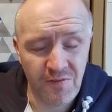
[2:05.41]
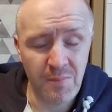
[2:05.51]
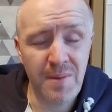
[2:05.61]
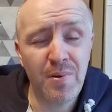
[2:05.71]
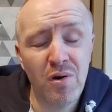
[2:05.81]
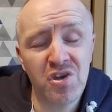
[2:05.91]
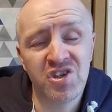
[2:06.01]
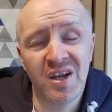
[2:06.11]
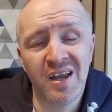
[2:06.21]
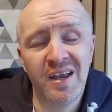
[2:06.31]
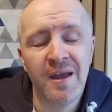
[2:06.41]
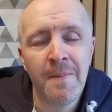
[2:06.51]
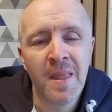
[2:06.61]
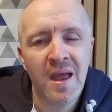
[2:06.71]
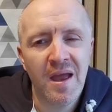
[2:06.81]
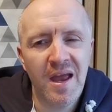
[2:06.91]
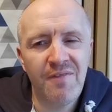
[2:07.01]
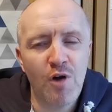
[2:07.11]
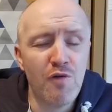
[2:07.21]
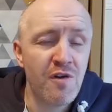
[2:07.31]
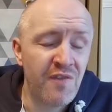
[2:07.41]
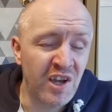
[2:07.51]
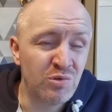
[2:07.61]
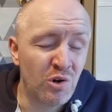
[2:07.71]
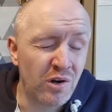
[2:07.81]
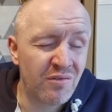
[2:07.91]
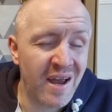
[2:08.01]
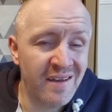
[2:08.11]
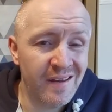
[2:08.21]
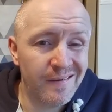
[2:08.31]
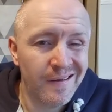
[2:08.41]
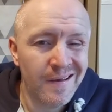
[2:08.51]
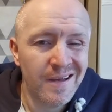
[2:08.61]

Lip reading: for me personally if other things were upgraded.